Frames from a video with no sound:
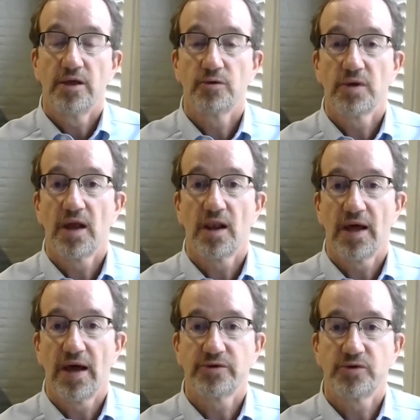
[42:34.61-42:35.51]
You're not
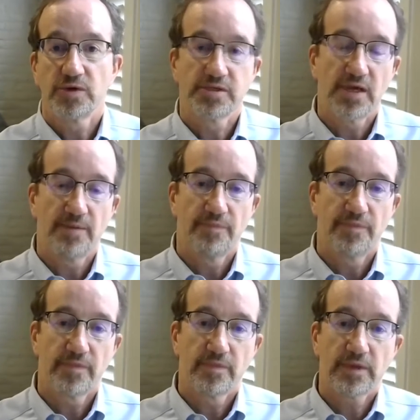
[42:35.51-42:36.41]
allowed to accept
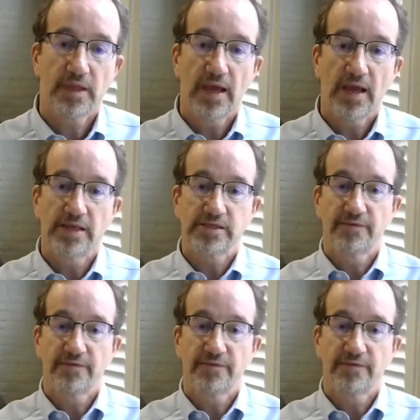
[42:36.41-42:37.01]
candidates